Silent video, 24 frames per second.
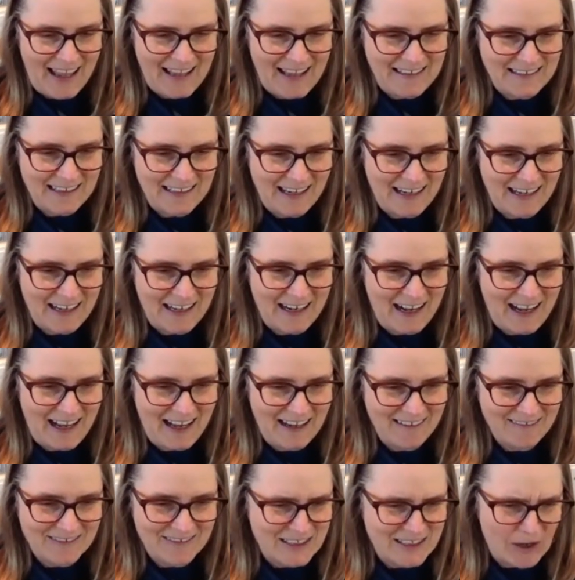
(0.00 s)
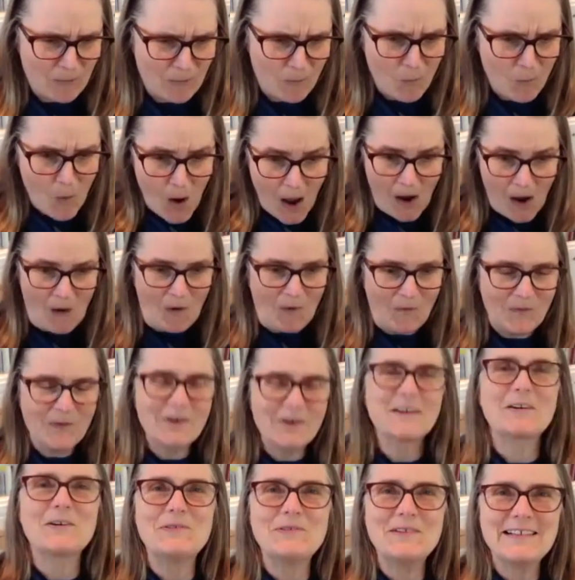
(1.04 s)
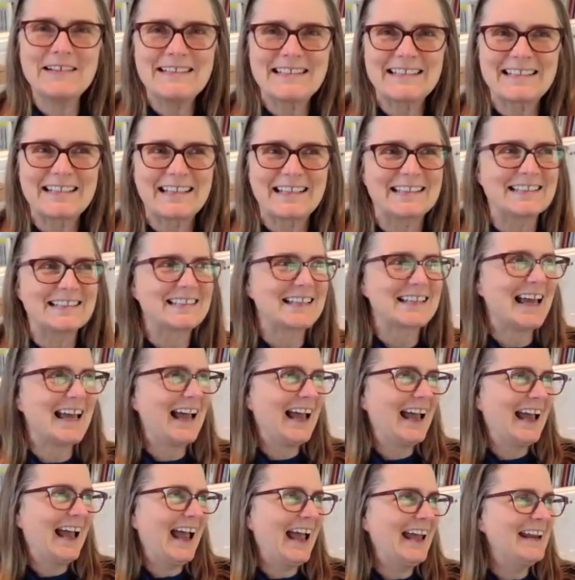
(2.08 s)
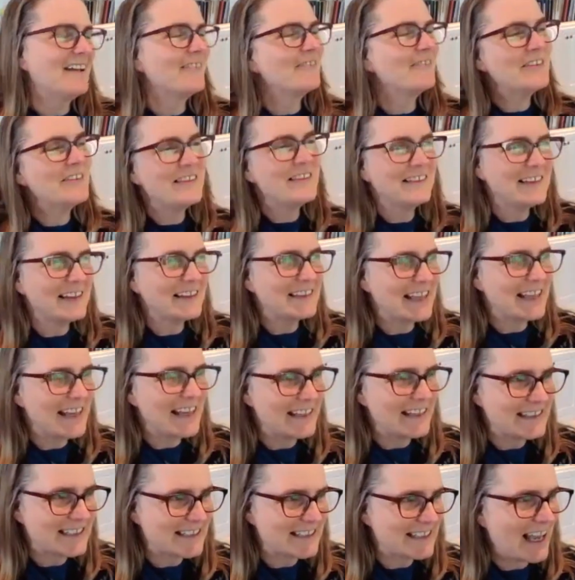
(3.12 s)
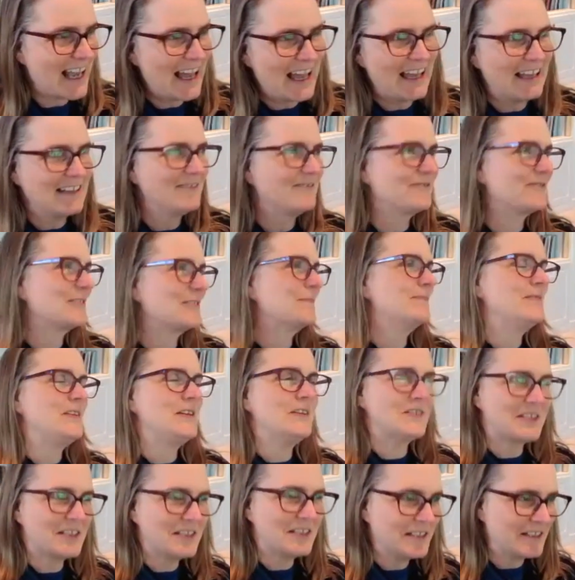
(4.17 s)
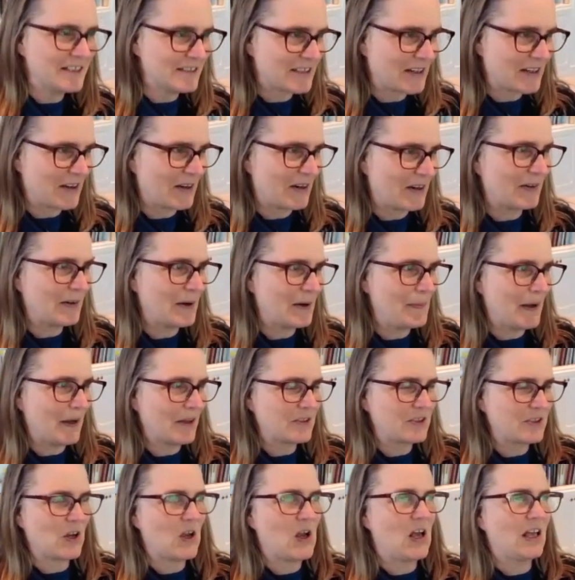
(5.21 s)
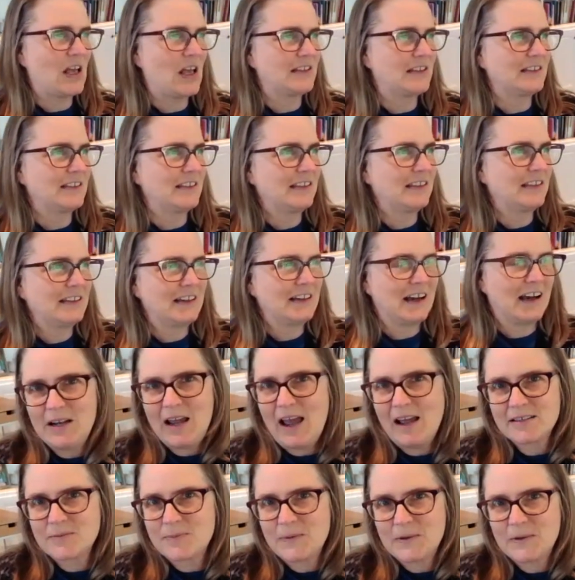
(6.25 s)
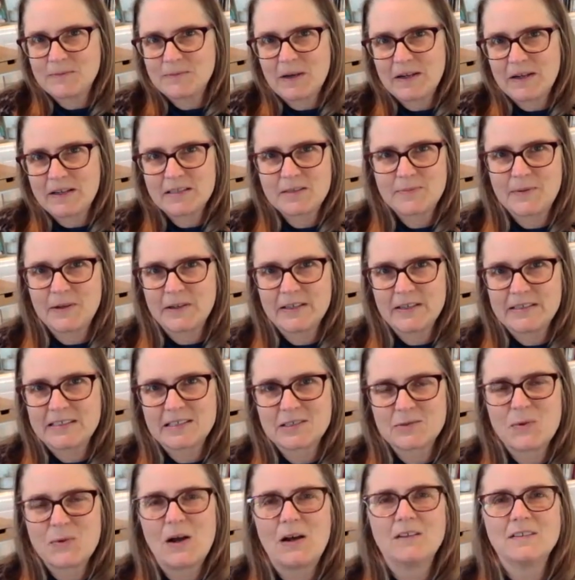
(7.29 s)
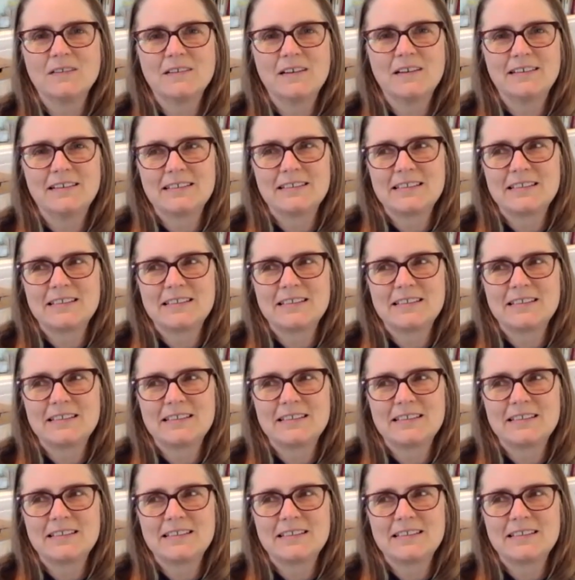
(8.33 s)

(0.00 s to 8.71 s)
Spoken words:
And I was like, wow, what a coincidence. And everything that they had said from years and years ago about John has been my experience as well.